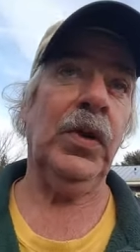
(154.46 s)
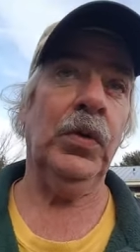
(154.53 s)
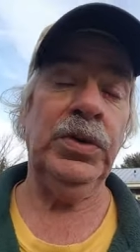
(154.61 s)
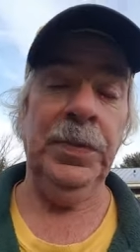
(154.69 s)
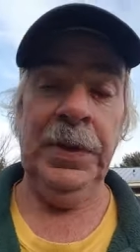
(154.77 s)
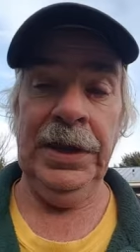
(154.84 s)

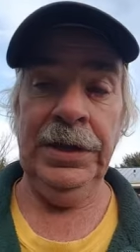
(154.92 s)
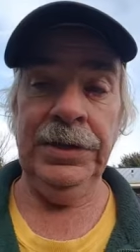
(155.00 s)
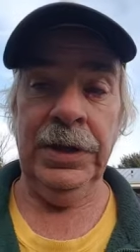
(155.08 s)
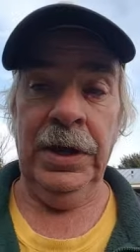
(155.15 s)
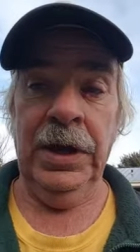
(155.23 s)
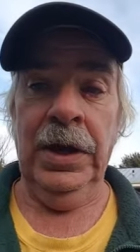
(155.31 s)
which
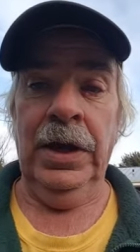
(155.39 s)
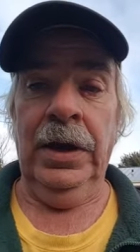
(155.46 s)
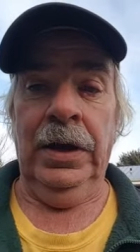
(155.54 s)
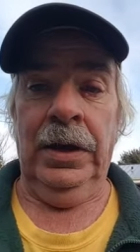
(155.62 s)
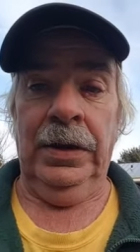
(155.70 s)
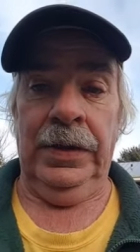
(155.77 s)
means
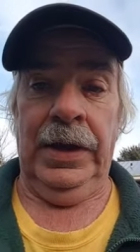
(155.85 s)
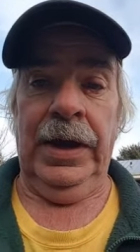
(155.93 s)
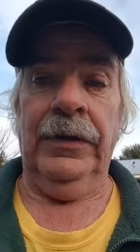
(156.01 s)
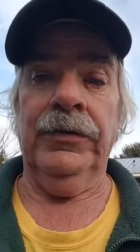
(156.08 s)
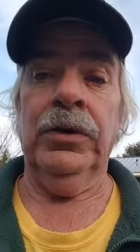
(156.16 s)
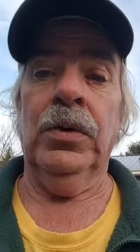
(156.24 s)
they
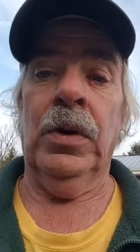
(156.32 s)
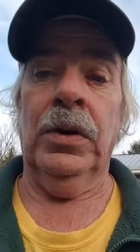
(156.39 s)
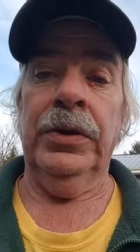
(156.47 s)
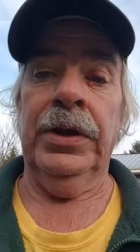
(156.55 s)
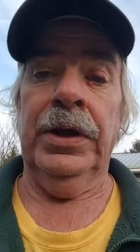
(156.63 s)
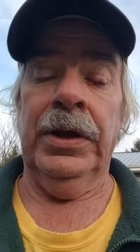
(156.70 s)
have to
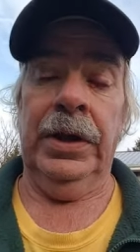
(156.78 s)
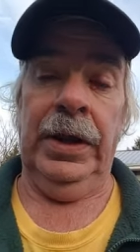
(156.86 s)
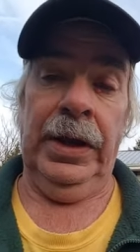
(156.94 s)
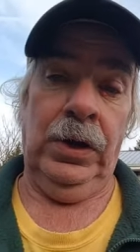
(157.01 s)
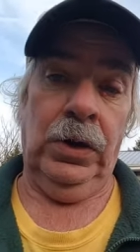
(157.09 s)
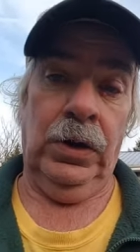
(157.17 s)
go out and
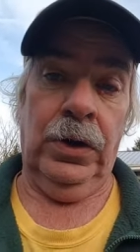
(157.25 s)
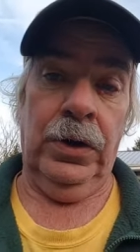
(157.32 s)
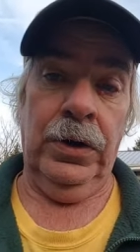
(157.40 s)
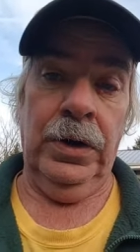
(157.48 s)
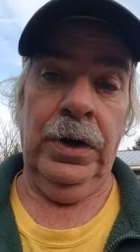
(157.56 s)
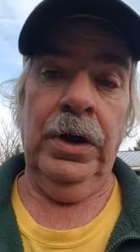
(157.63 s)

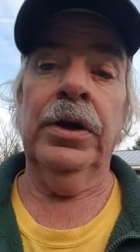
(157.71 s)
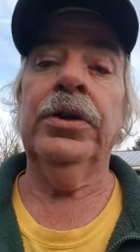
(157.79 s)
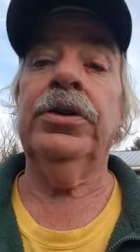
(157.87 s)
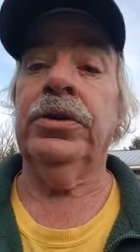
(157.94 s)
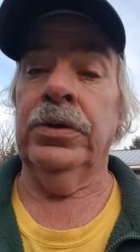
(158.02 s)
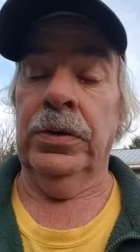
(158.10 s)
earn
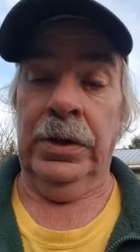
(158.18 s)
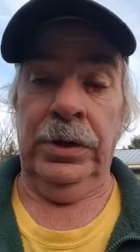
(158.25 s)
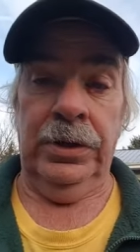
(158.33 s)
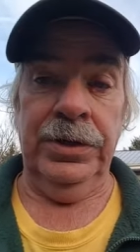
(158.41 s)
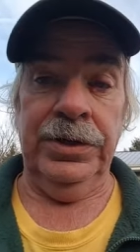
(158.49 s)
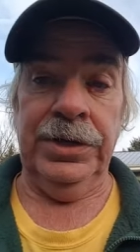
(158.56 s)

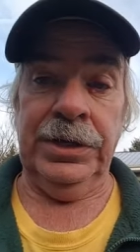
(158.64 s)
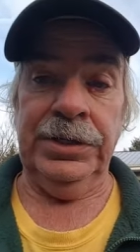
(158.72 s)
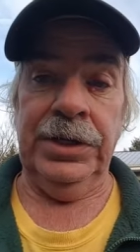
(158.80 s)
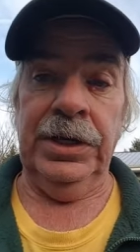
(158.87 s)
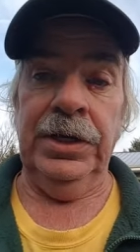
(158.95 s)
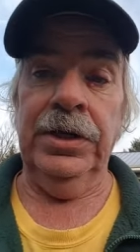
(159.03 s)

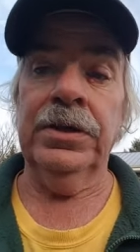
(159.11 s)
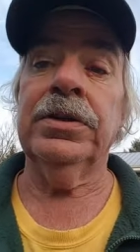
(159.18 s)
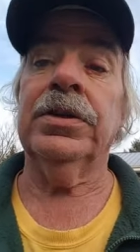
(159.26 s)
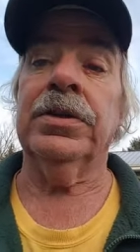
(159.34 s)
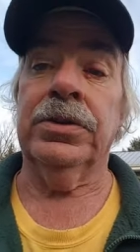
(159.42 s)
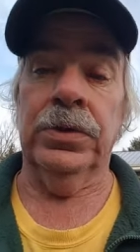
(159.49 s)
260
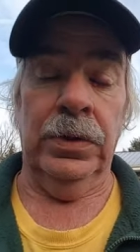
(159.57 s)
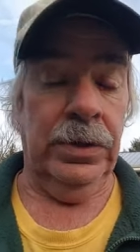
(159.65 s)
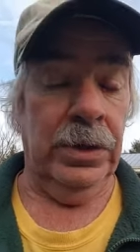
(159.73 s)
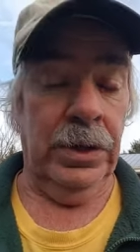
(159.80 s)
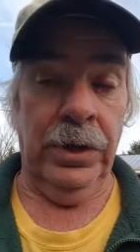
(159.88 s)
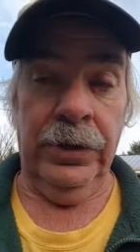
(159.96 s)
to
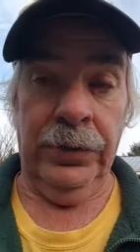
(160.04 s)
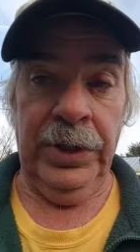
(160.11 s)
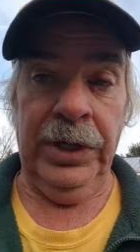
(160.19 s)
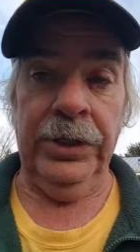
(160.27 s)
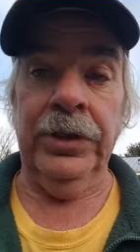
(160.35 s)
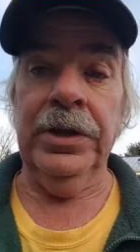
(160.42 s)
200 uh,
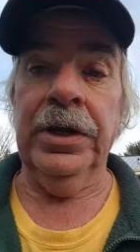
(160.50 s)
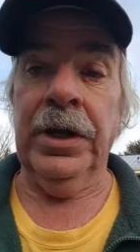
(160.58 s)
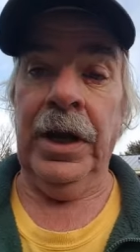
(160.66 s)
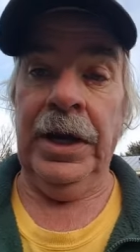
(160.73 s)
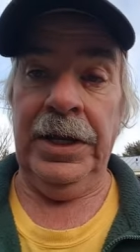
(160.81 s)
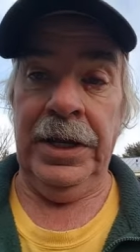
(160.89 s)

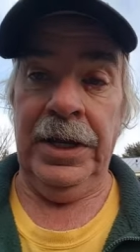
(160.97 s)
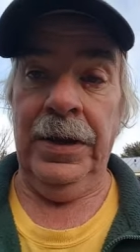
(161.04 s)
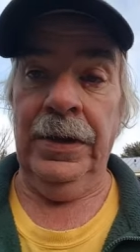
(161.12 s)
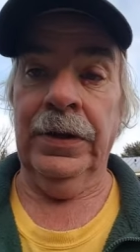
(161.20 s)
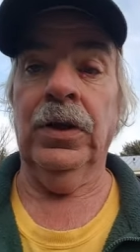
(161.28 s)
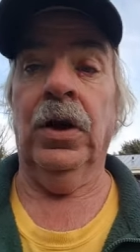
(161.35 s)

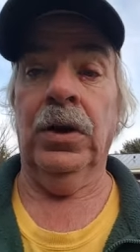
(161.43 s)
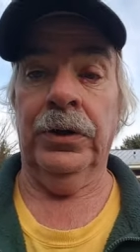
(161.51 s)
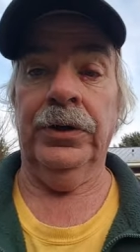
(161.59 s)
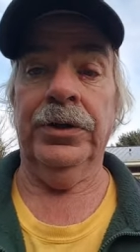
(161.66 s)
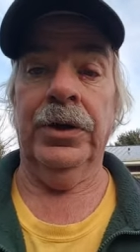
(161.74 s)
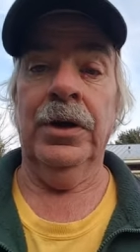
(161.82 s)
390
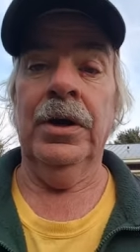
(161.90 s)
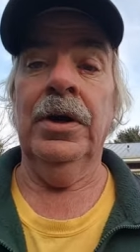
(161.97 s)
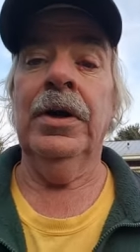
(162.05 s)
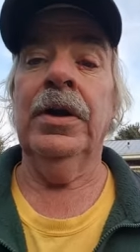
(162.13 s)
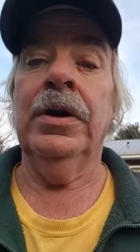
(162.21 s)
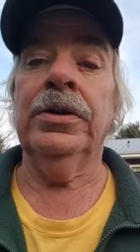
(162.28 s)
dollars
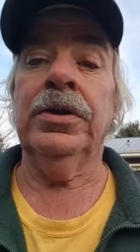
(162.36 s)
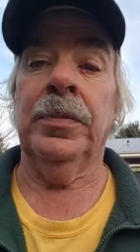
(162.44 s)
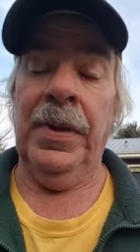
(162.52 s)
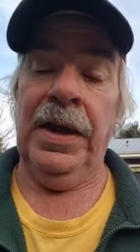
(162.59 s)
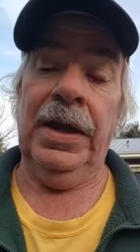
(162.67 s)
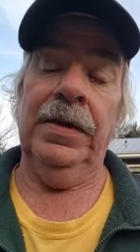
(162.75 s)
to
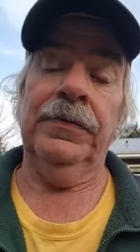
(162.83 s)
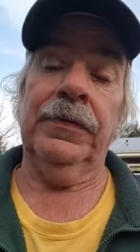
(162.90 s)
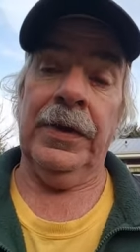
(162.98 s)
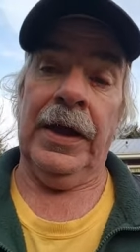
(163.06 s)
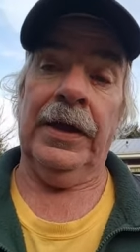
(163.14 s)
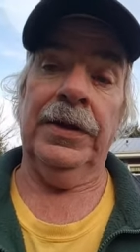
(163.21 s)
pay
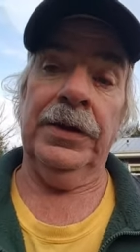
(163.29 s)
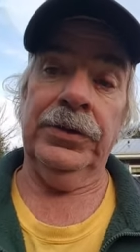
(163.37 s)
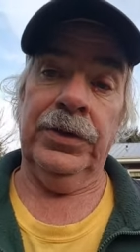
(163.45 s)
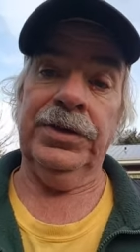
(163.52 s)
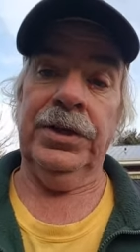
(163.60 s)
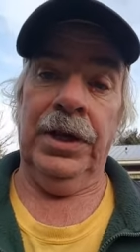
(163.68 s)
for that
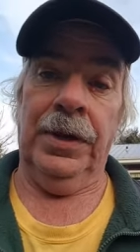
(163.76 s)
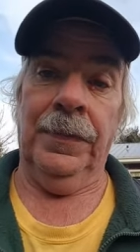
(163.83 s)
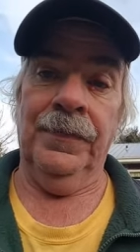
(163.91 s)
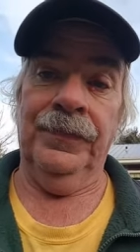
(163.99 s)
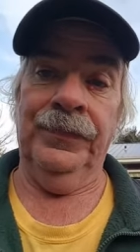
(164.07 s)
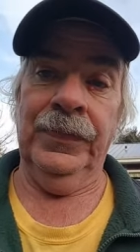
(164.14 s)
electricity.
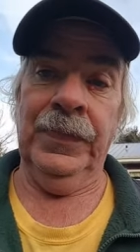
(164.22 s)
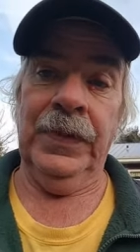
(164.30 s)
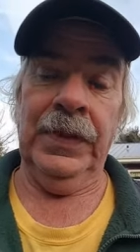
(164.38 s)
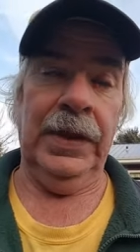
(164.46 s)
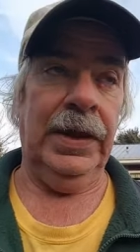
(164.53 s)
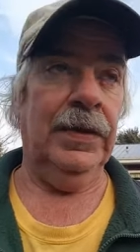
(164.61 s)

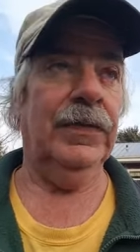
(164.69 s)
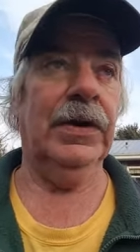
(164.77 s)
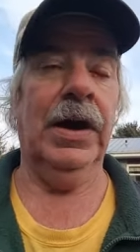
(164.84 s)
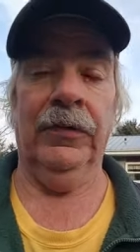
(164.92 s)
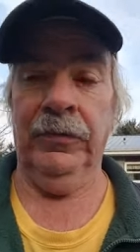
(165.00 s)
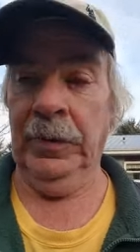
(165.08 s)
They give the
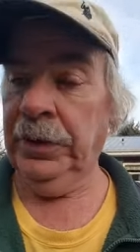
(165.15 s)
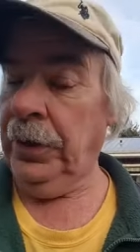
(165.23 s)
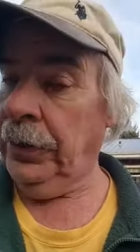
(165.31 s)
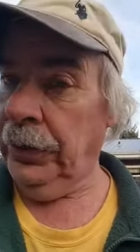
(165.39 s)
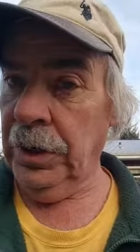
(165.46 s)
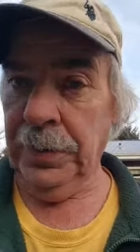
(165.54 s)
government
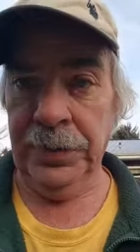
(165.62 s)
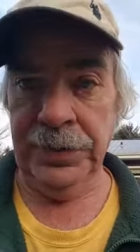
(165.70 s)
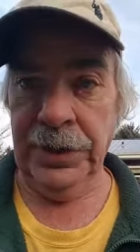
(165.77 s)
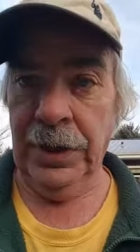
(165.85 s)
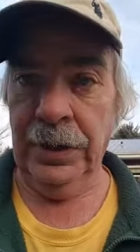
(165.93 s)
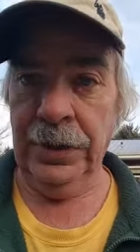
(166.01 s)
a
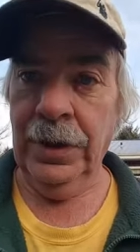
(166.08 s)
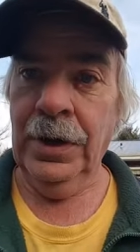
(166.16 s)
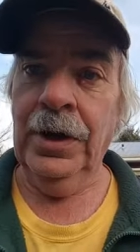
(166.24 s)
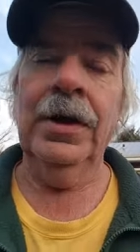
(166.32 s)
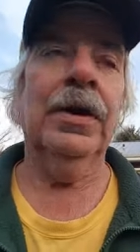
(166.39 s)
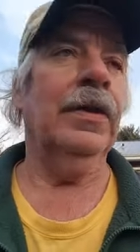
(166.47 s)
30%,
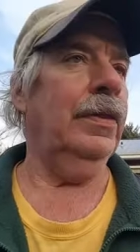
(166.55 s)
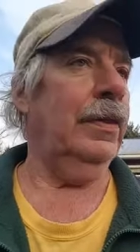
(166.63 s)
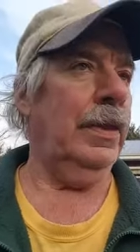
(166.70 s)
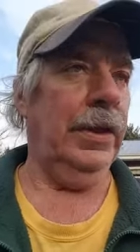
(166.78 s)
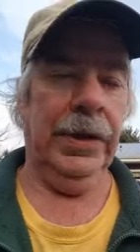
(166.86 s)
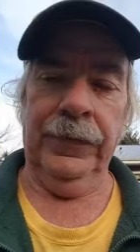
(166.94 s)

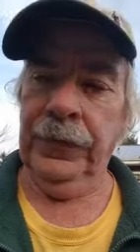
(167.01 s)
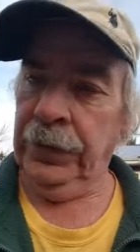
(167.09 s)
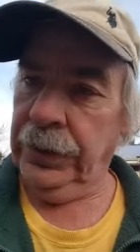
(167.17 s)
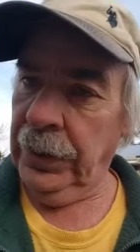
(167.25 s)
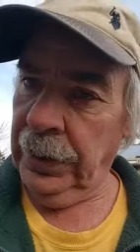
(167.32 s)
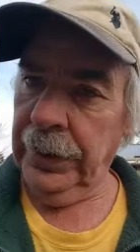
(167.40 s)
they give the
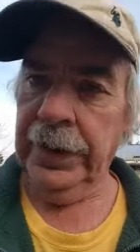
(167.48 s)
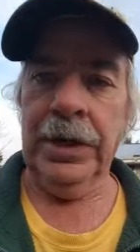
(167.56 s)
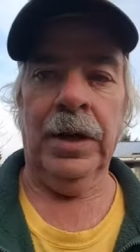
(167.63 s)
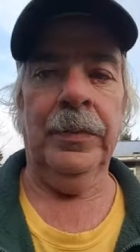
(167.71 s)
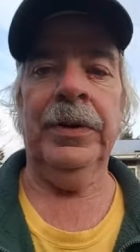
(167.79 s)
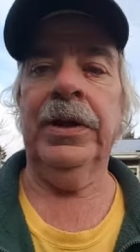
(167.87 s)
utility
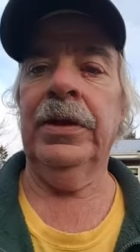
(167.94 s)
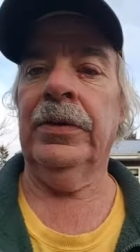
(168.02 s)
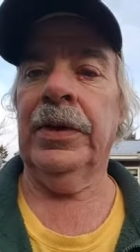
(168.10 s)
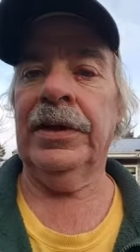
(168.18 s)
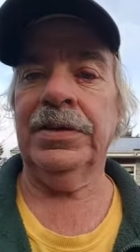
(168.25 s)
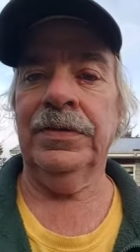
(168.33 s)
company
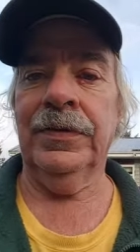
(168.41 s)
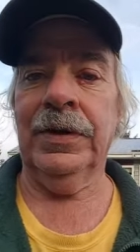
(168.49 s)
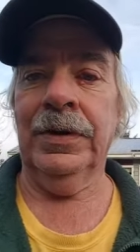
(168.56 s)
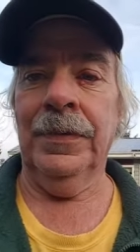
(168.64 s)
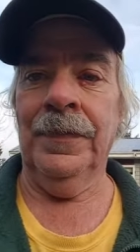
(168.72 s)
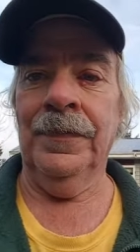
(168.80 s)
the rest of it,